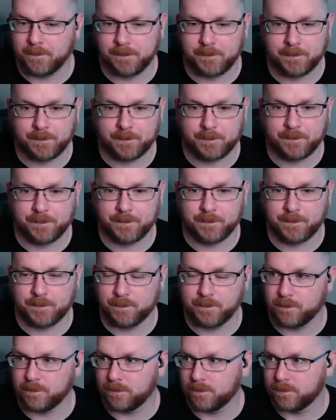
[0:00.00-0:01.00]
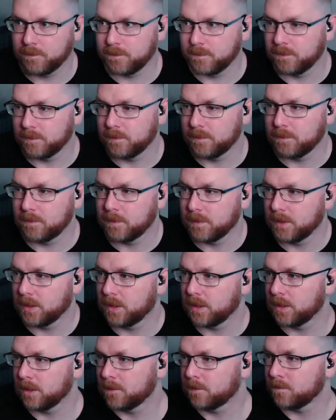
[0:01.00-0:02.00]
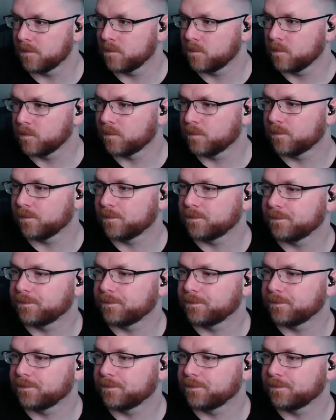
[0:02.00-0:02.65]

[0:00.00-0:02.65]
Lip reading: Nobody speaks.